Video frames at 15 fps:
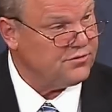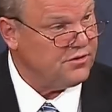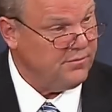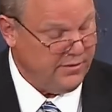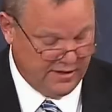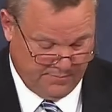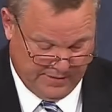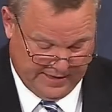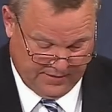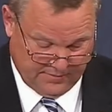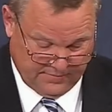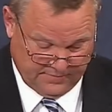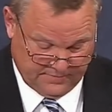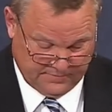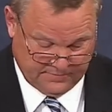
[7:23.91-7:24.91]
to be about.
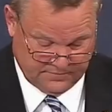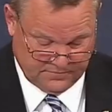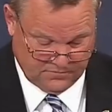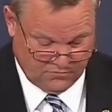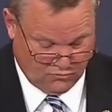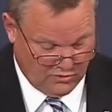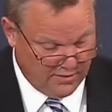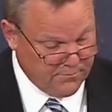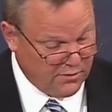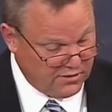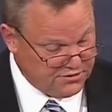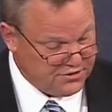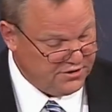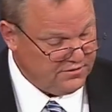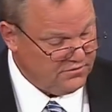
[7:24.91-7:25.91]
One
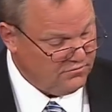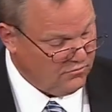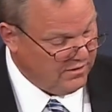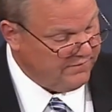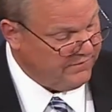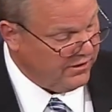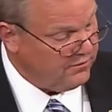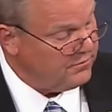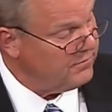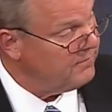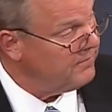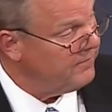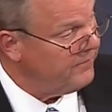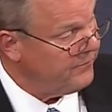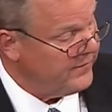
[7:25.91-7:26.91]
person, one vote.
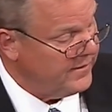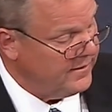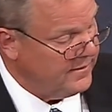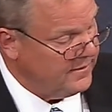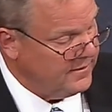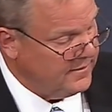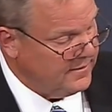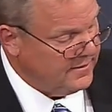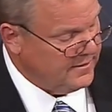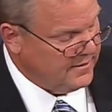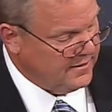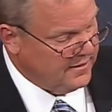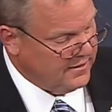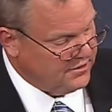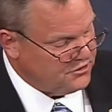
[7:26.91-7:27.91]

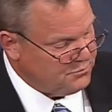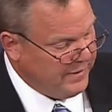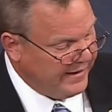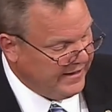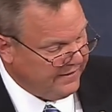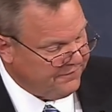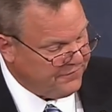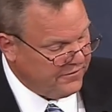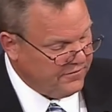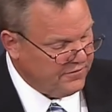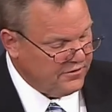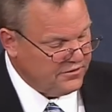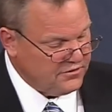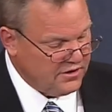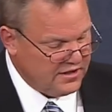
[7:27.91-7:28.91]
Spending
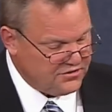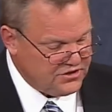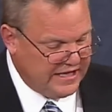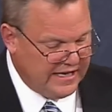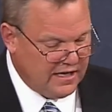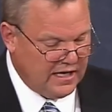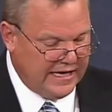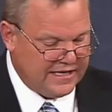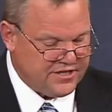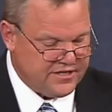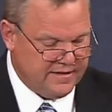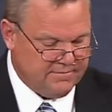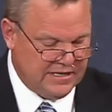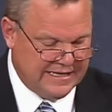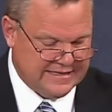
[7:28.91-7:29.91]
for the Senate election
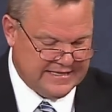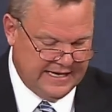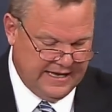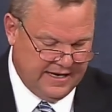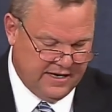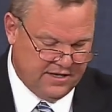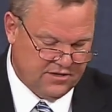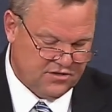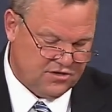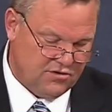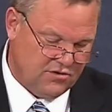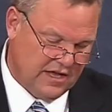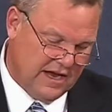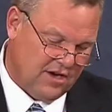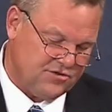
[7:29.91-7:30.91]
in Montana in
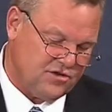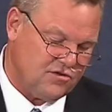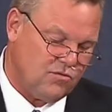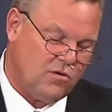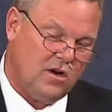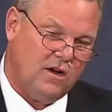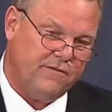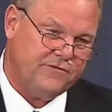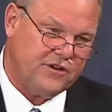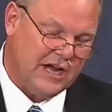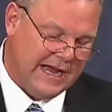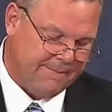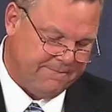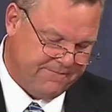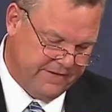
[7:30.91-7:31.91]
2012
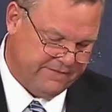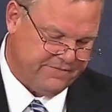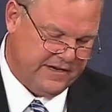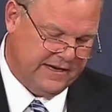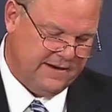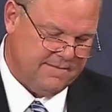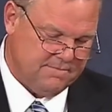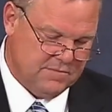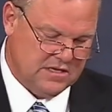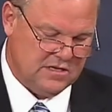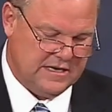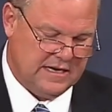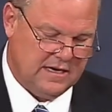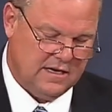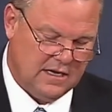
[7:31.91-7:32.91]
topped $50
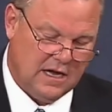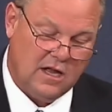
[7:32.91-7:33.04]
million.